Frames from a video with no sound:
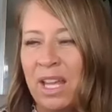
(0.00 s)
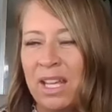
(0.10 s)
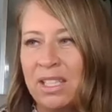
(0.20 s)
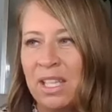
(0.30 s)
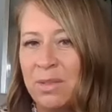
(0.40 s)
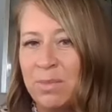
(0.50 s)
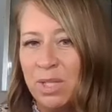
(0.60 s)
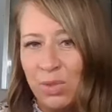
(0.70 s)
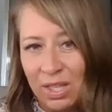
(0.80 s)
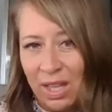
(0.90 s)
Like I said, they've
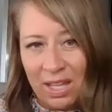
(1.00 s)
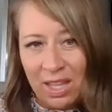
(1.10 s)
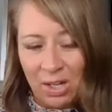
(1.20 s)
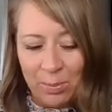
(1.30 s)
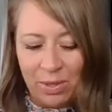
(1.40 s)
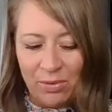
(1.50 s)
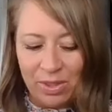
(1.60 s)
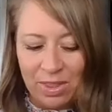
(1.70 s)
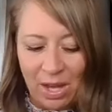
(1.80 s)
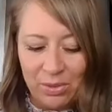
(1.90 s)
been using light therapy
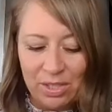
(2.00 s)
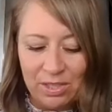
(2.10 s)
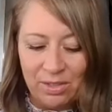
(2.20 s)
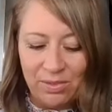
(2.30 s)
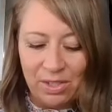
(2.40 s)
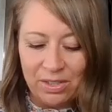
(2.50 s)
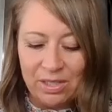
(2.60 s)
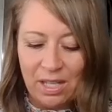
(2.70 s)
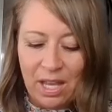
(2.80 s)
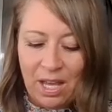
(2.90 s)
for thousands of years.